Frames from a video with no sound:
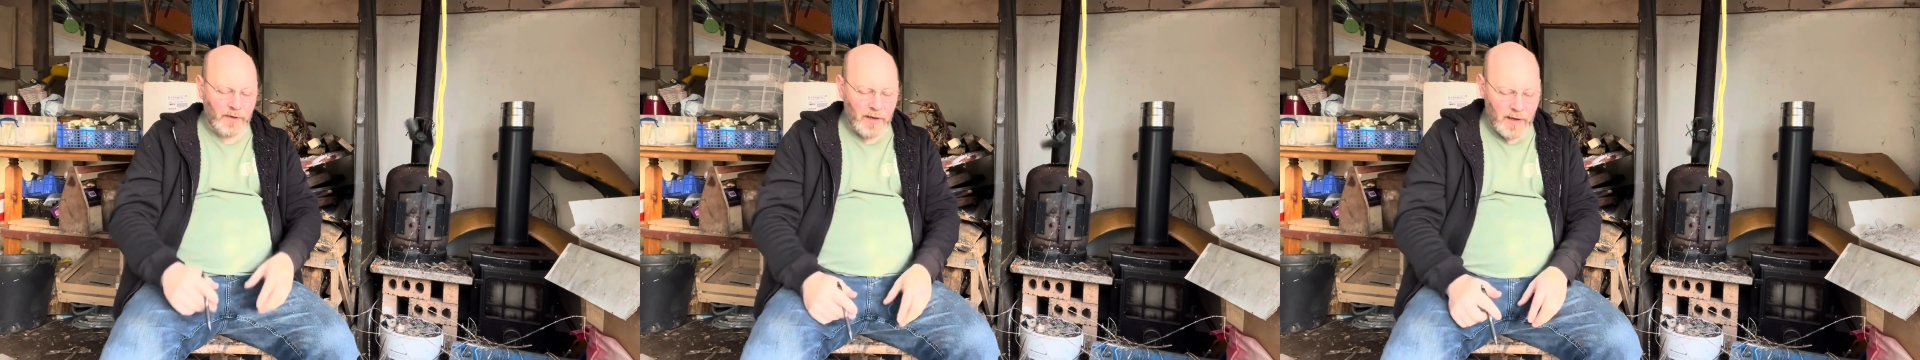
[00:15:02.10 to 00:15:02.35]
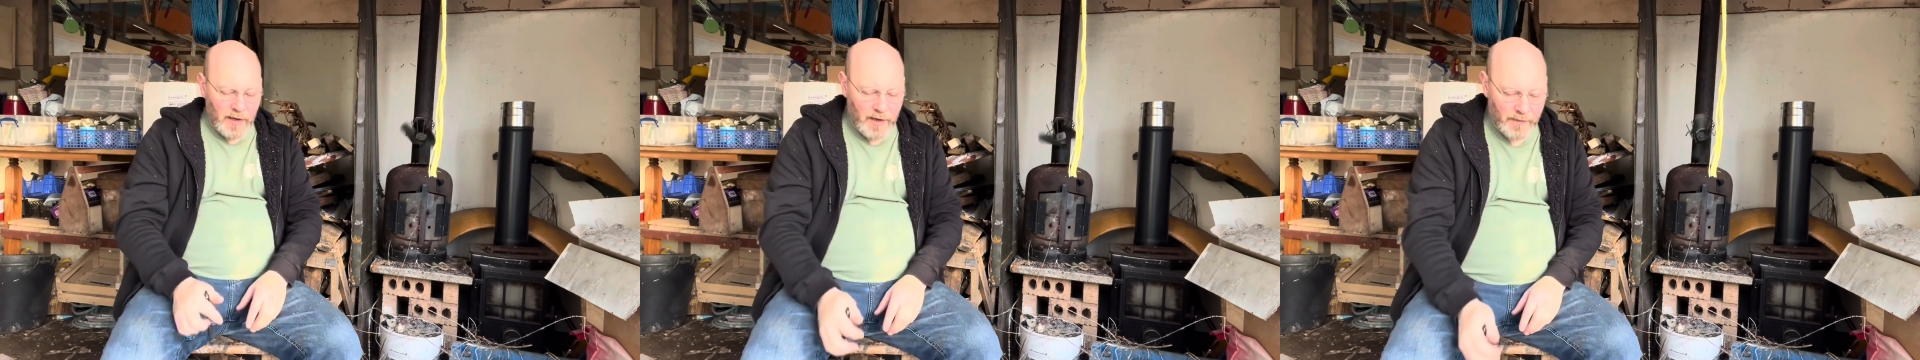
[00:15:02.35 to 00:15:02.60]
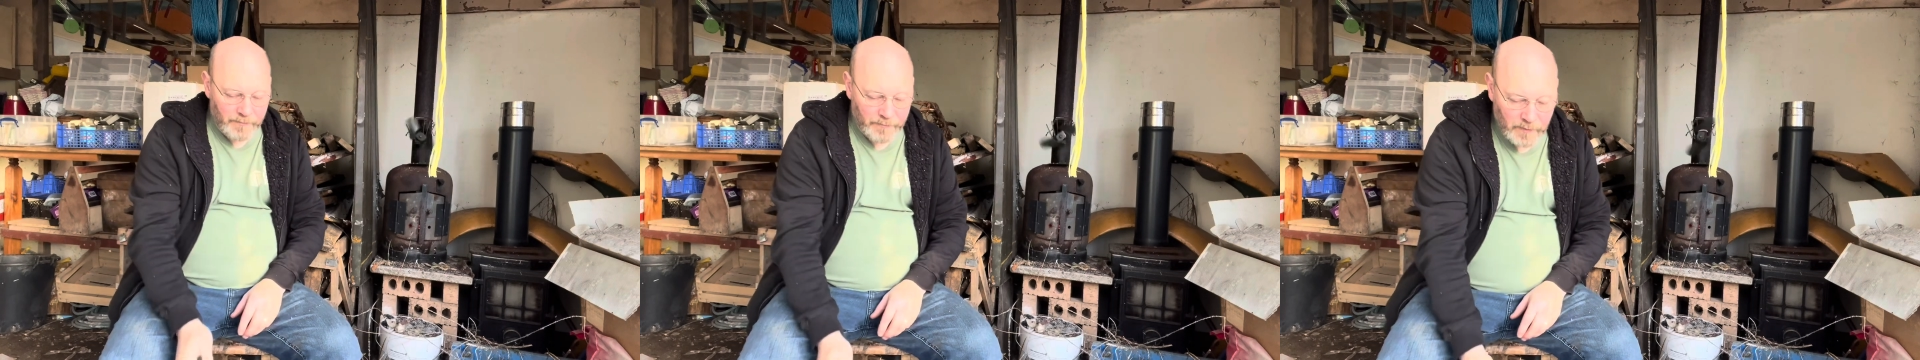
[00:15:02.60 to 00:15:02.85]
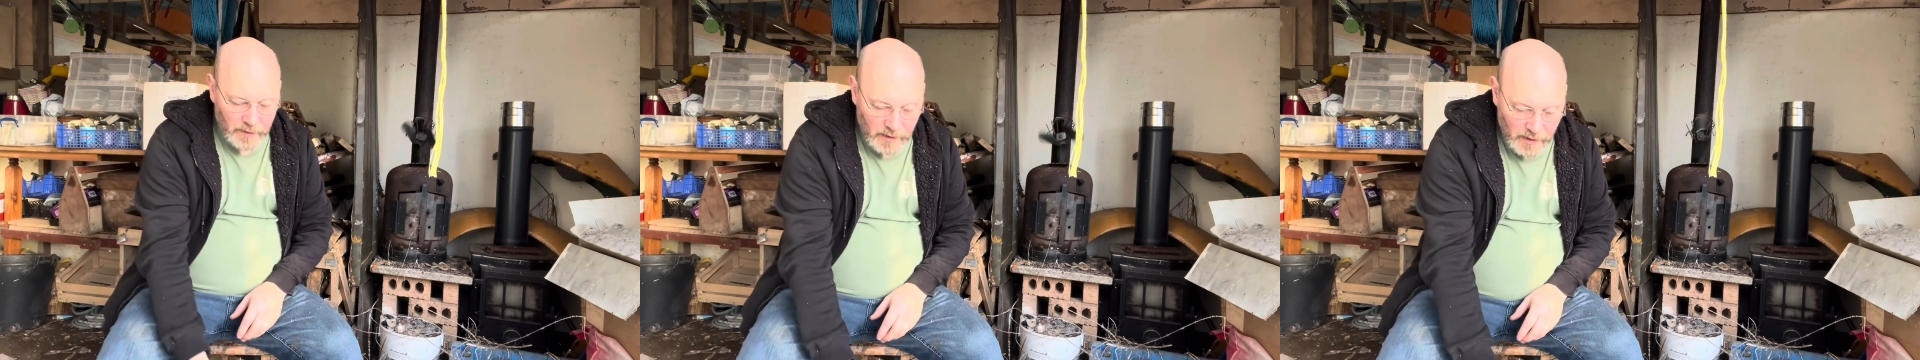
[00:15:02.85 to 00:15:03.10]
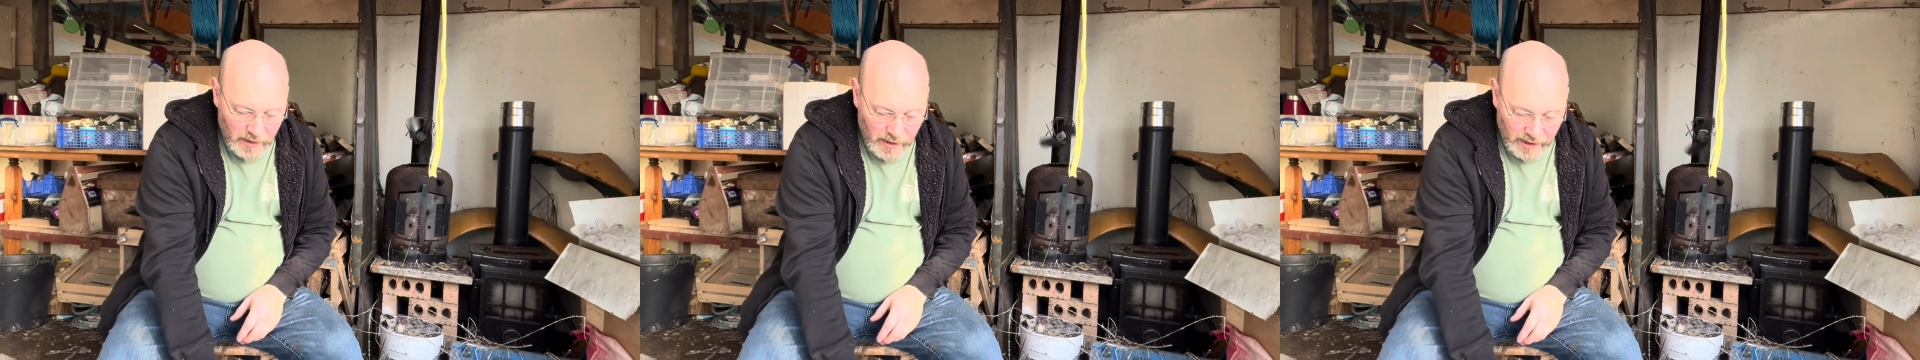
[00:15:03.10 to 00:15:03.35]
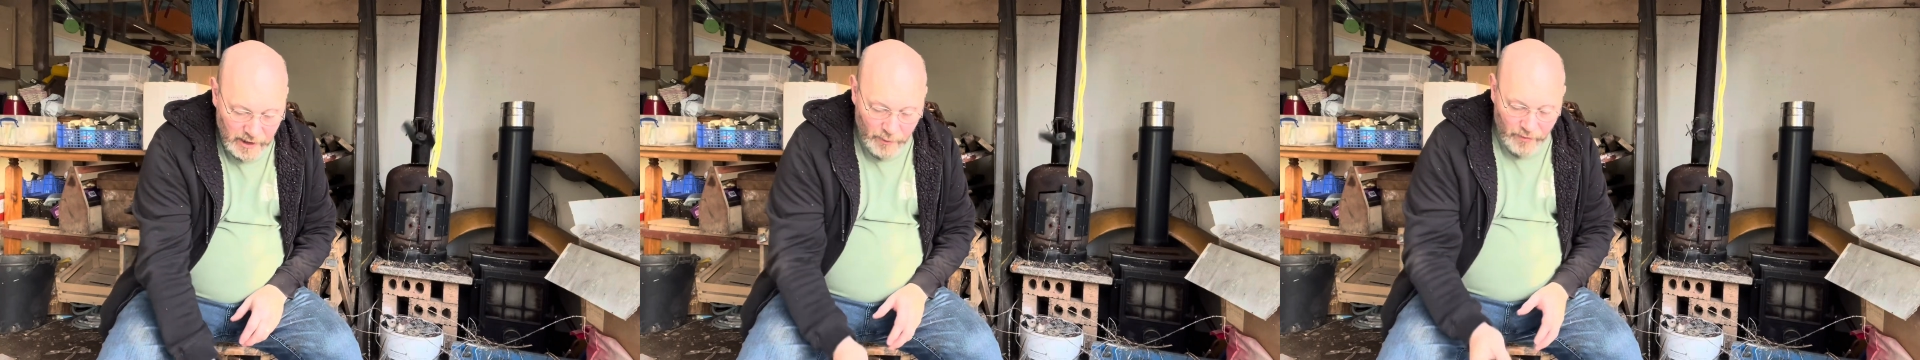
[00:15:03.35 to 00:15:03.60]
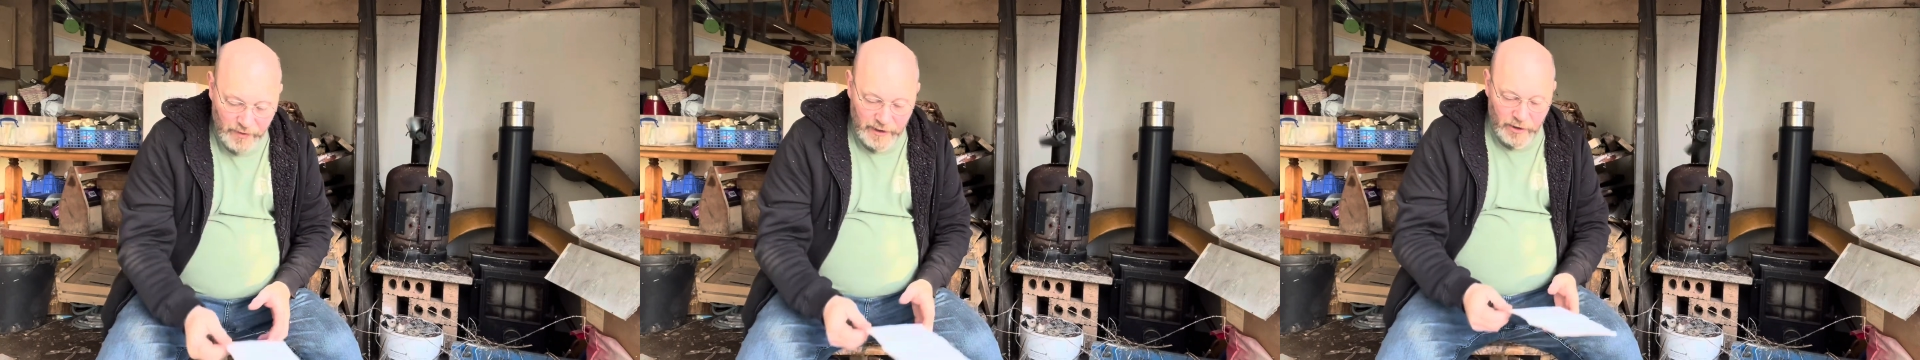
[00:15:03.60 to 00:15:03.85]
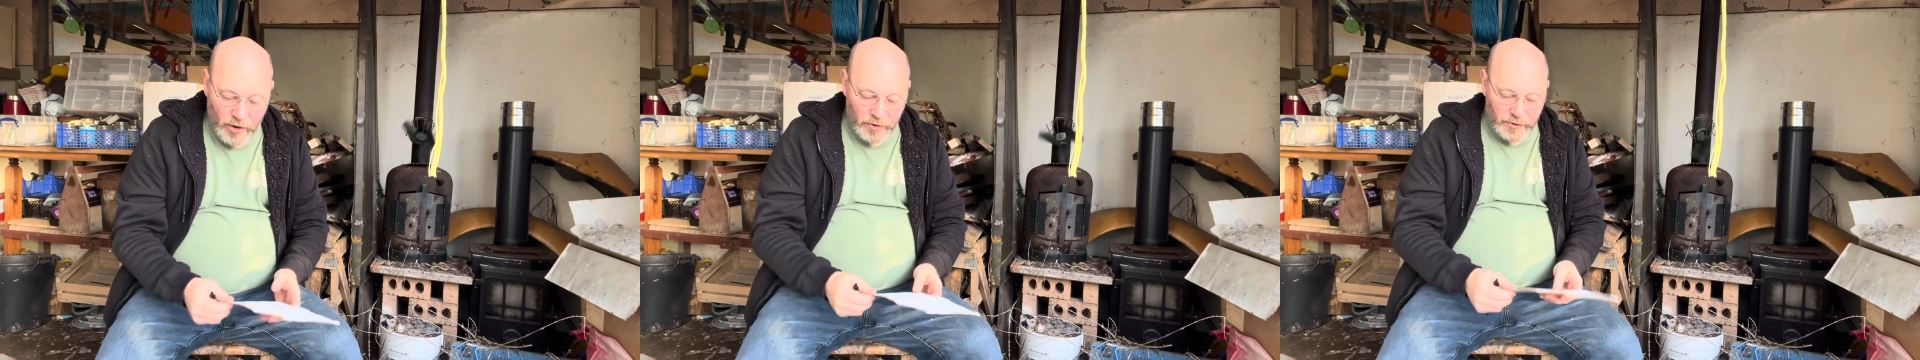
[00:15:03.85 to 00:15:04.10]
and they were
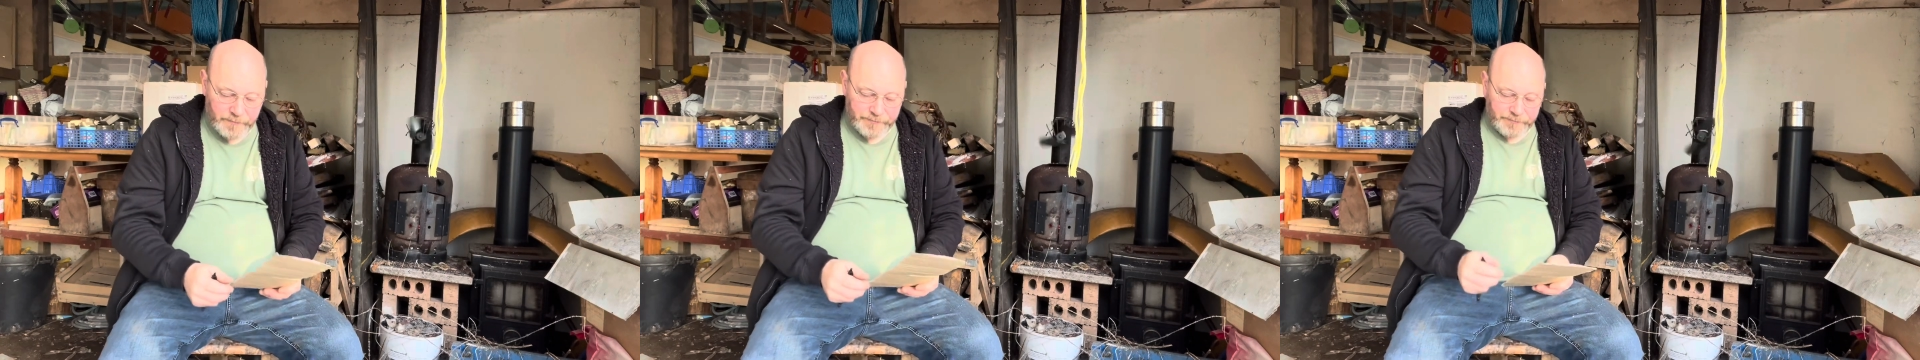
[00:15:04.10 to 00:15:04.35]
really good.